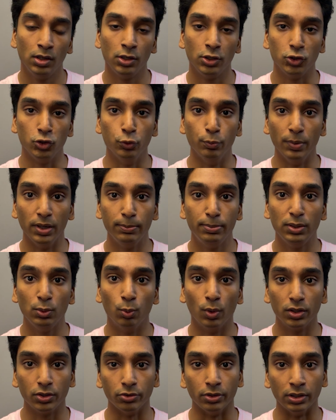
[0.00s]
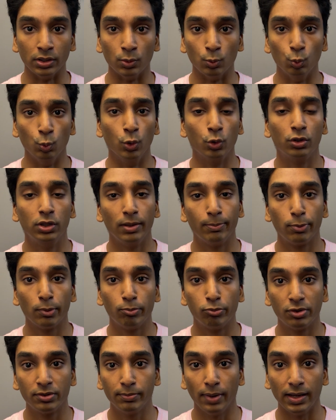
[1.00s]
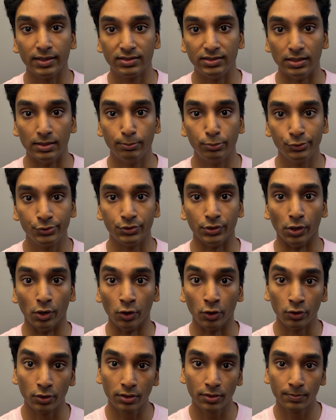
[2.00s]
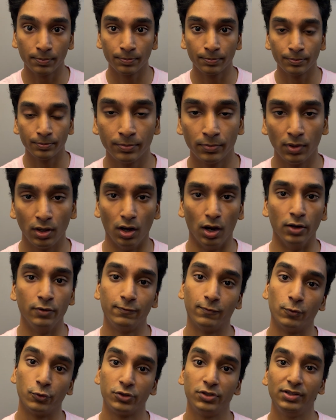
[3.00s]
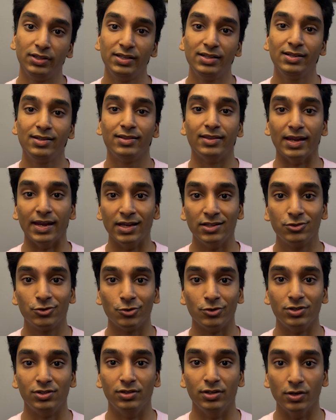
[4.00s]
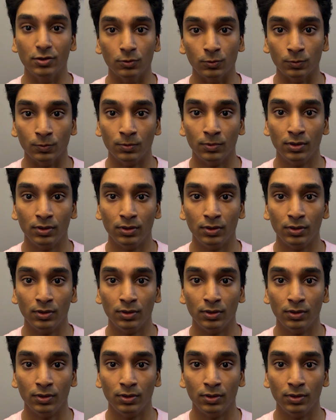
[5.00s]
You may be wondering, will Clipper bring back samples to Earth? Unfortunately, the answer is no.